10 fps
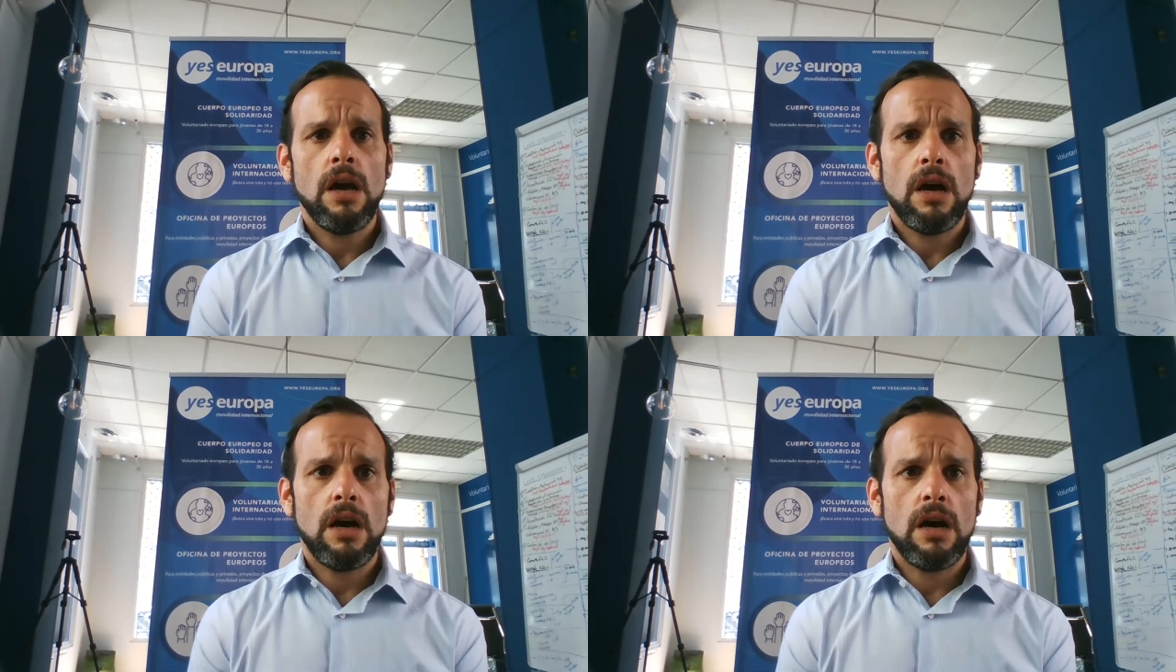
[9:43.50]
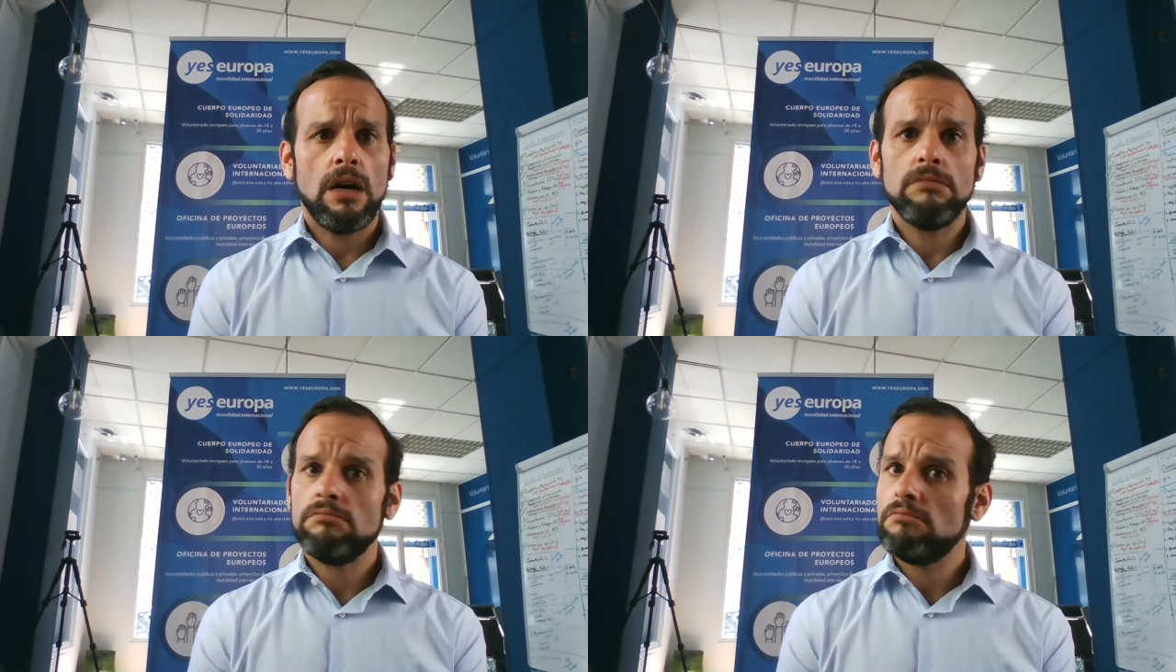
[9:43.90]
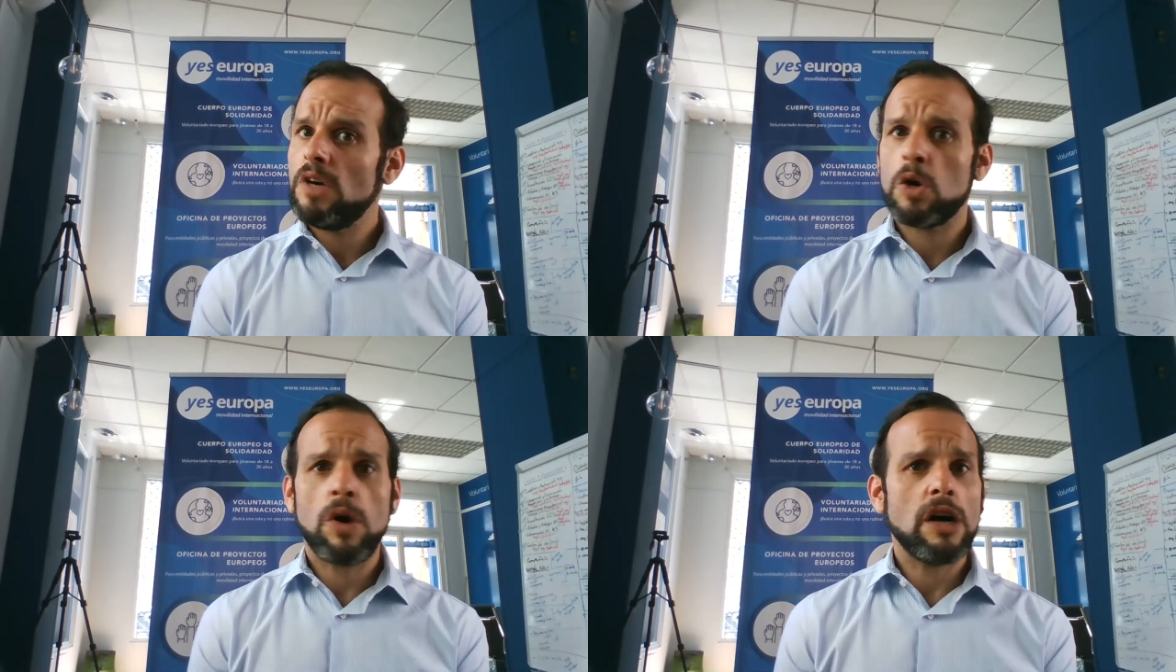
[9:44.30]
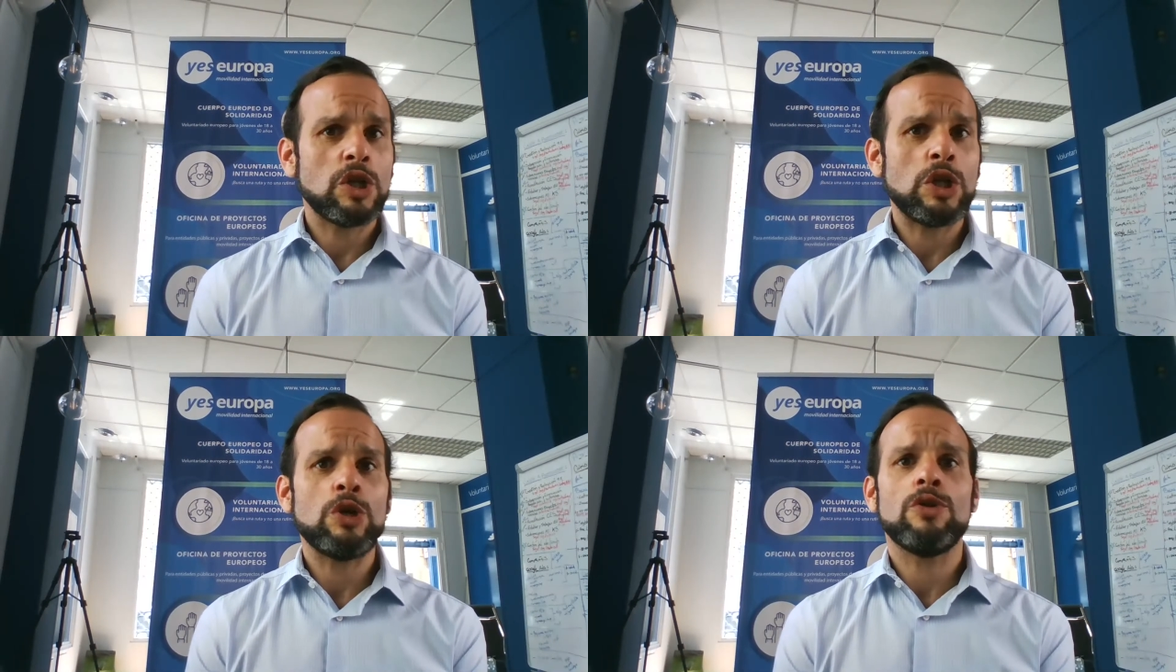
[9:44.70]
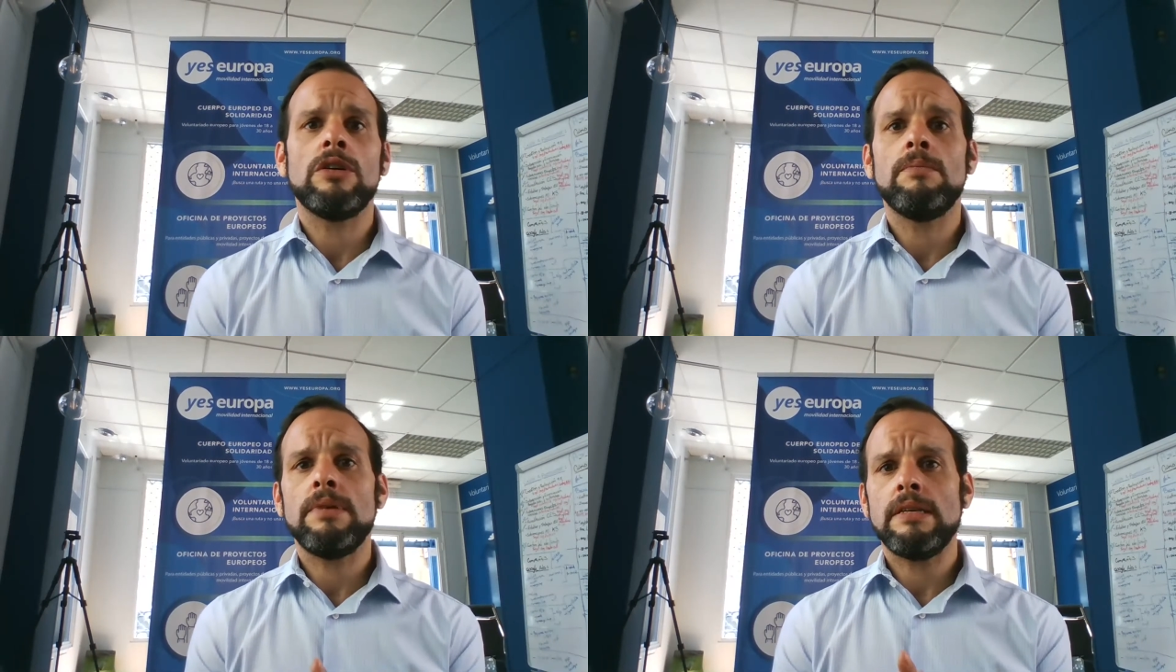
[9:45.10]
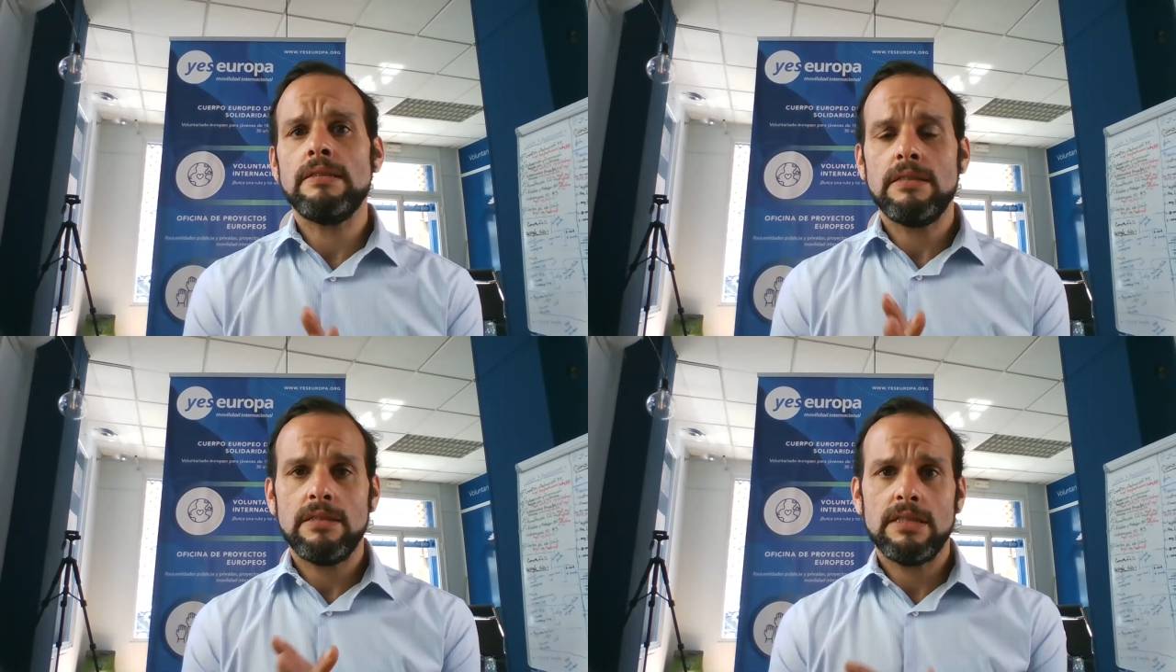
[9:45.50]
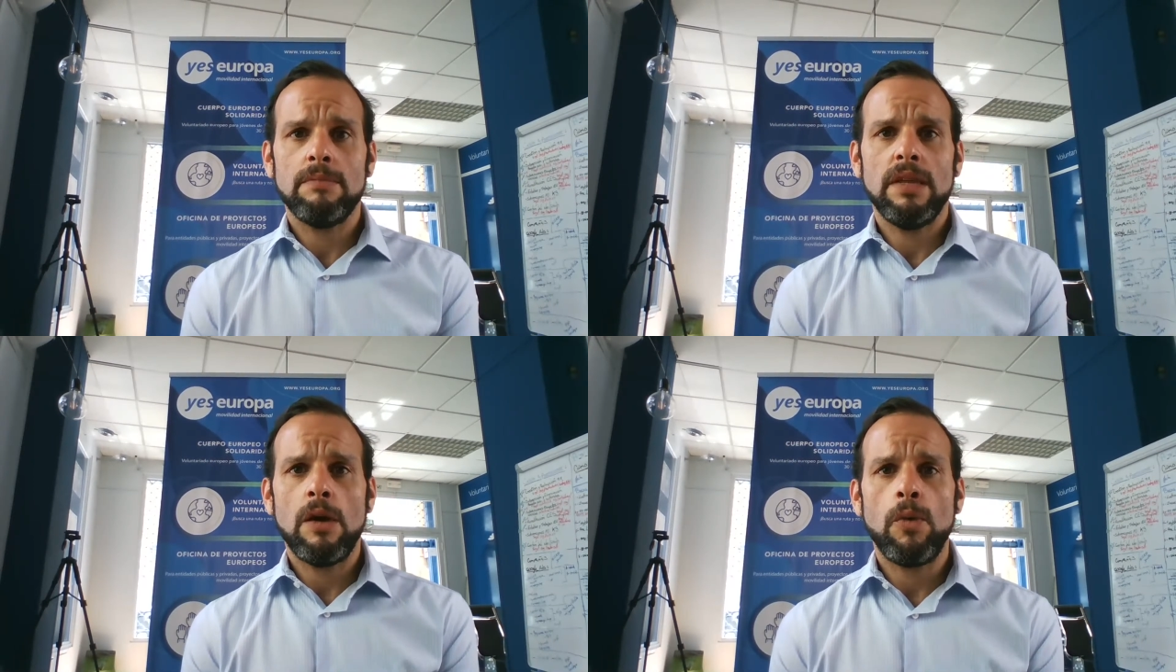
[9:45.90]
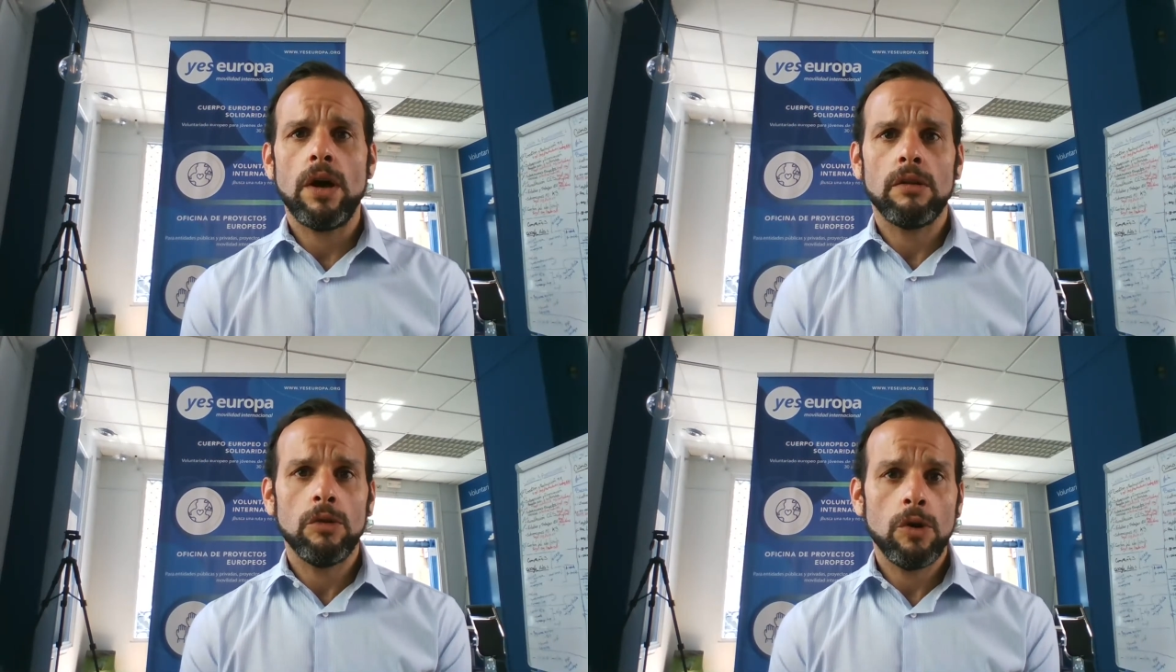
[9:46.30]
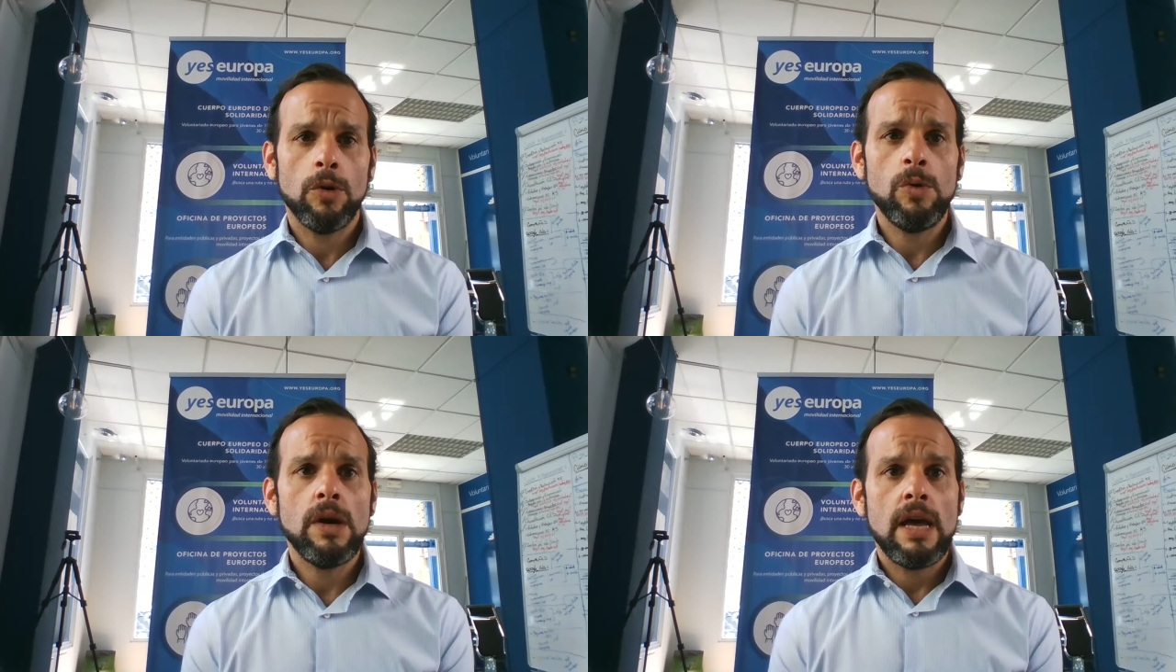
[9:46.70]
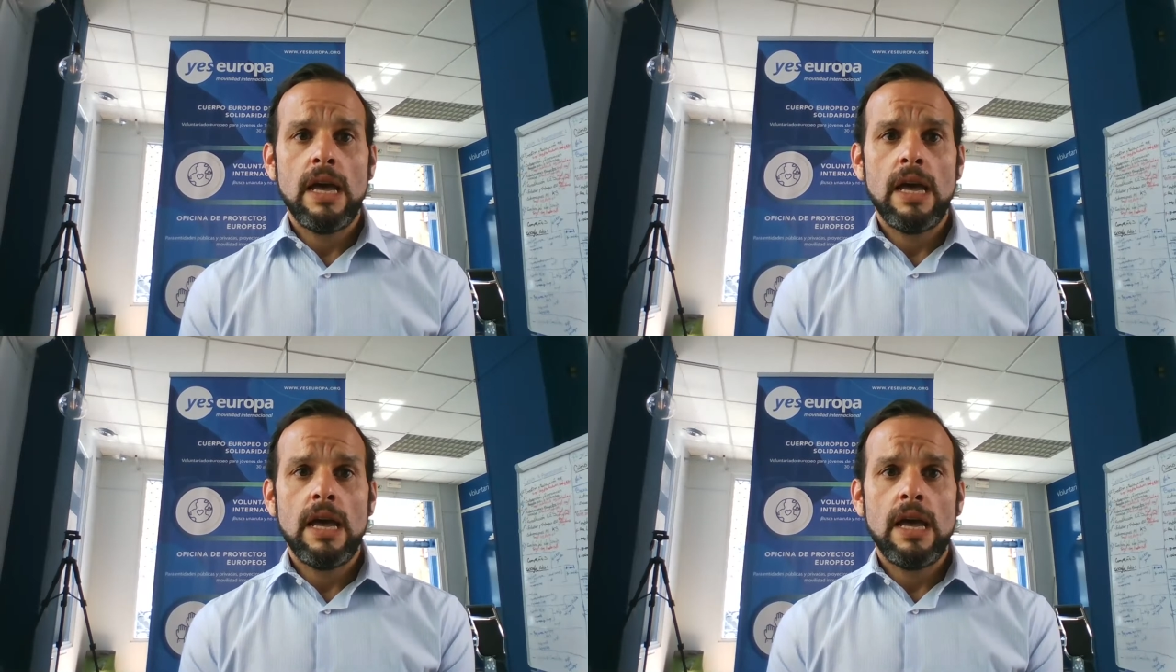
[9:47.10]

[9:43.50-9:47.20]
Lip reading: across Europe is something that we all know,